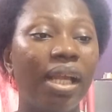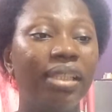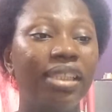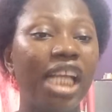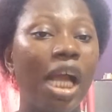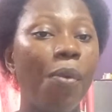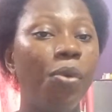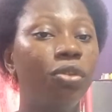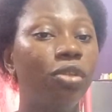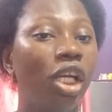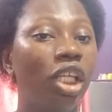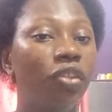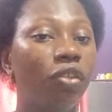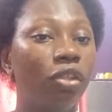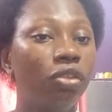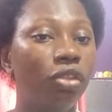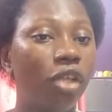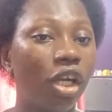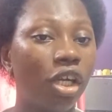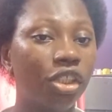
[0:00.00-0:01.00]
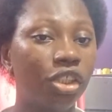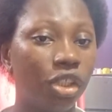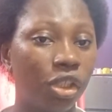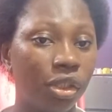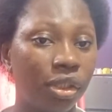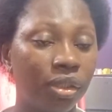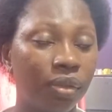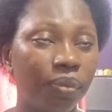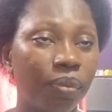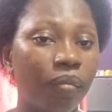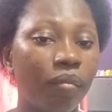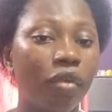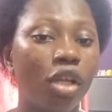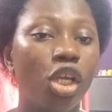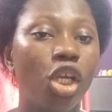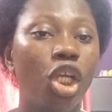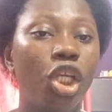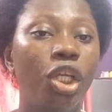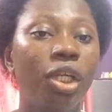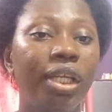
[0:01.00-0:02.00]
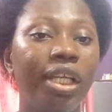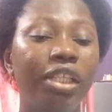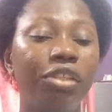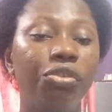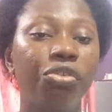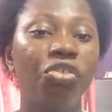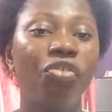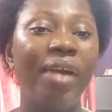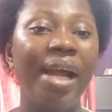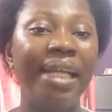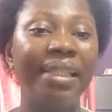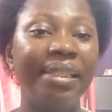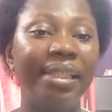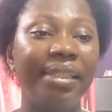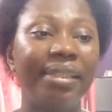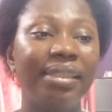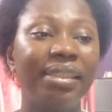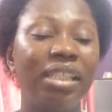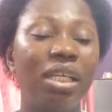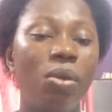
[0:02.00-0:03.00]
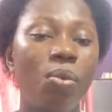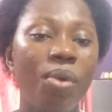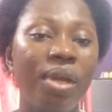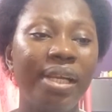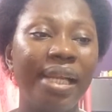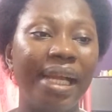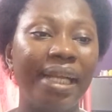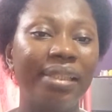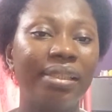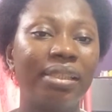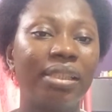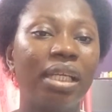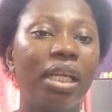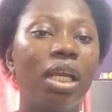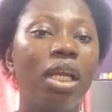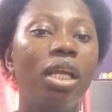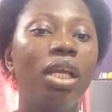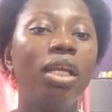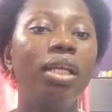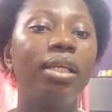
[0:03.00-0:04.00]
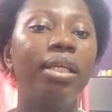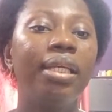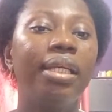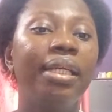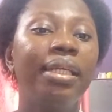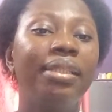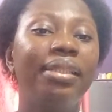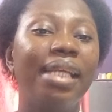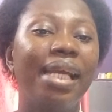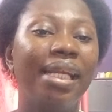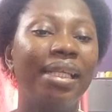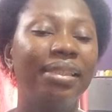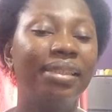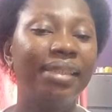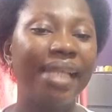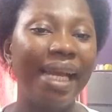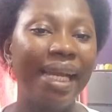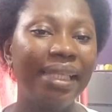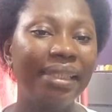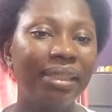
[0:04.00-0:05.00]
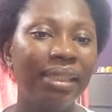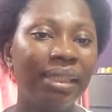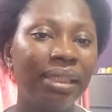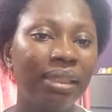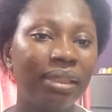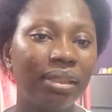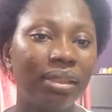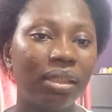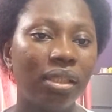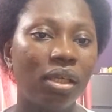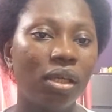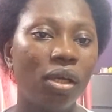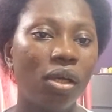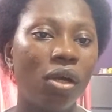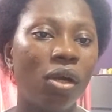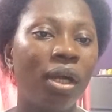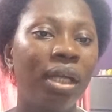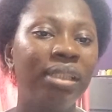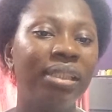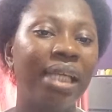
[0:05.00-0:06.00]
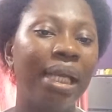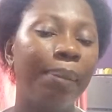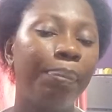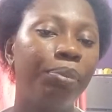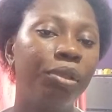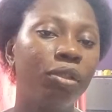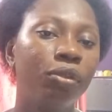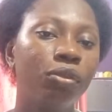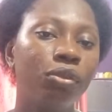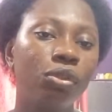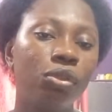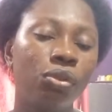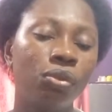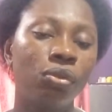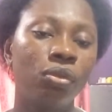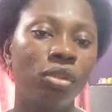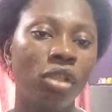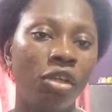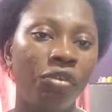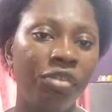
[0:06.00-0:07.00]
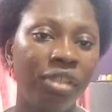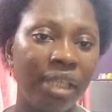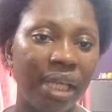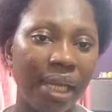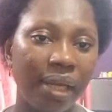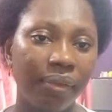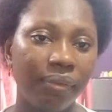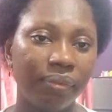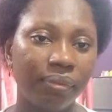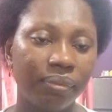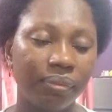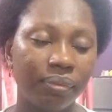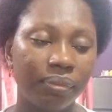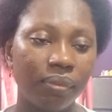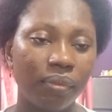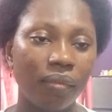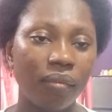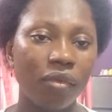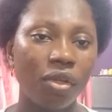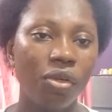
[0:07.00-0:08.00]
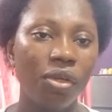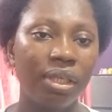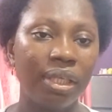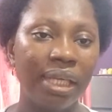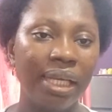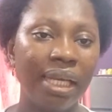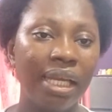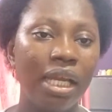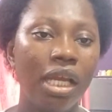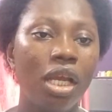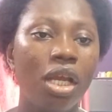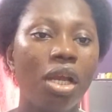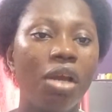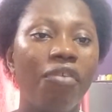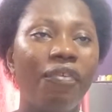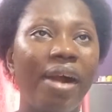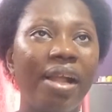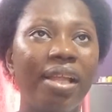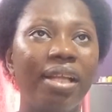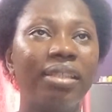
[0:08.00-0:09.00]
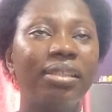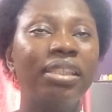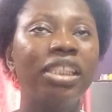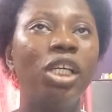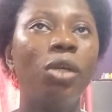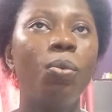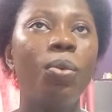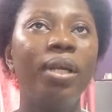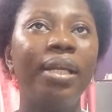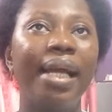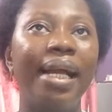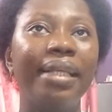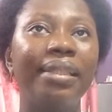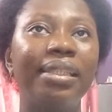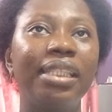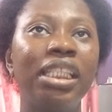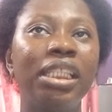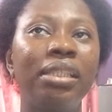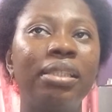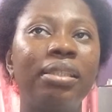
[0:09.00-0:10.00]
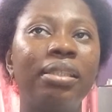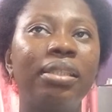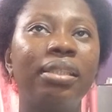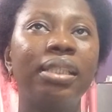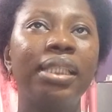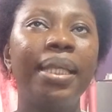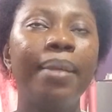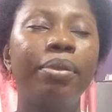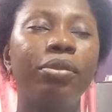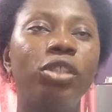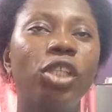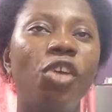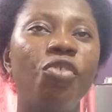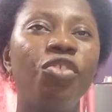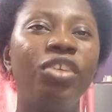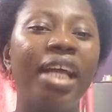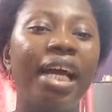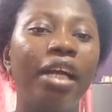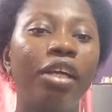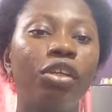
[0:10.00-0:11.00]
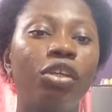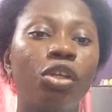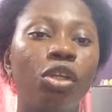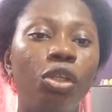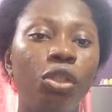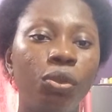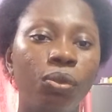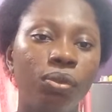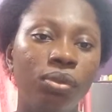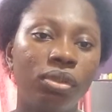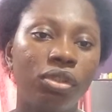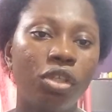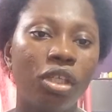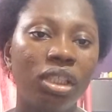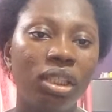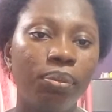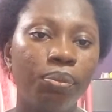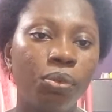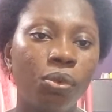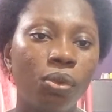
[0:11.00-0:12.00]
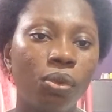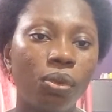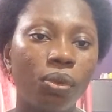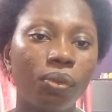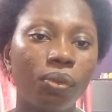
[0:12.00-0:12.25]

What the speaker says: Now, with your introduction, you need to write it in a way that it entices or it appeals to your reader. Okay, write it in a way that it keeps your reader glued to the book.